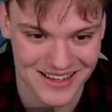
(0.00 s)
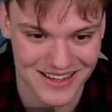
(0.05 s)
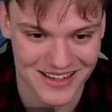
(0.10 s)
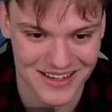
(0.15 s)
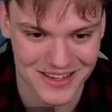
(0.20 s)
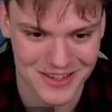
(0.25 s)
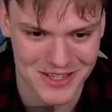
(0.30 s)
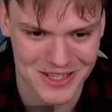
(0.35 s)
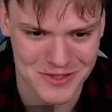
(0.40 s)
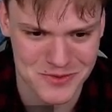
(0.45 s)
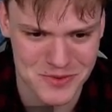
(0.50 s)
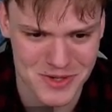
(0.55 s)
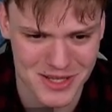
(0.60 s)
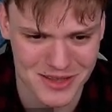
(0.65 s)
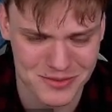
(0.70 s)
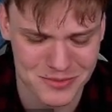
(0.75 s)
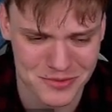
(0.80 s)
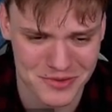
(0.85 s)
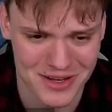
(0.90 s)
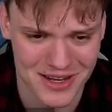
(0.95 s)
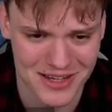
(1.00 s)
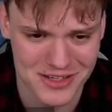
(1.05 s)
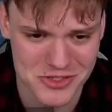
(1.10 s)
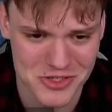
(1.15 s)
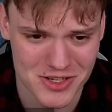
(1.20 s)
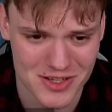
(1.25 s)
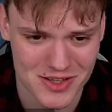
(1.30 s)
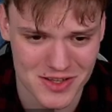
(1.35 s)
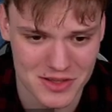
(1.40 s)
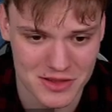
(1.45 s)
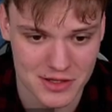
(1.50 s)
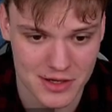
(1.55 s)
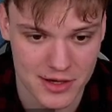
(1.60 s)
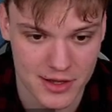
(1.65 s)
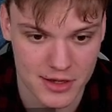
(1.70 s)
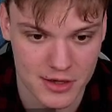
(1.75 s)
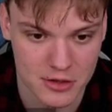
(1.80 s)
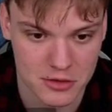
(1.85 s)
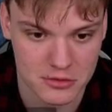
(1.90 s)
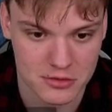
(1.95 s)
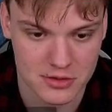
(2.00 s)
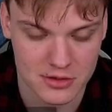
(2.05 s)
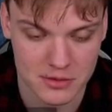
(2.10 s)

You know what? We'll actually try out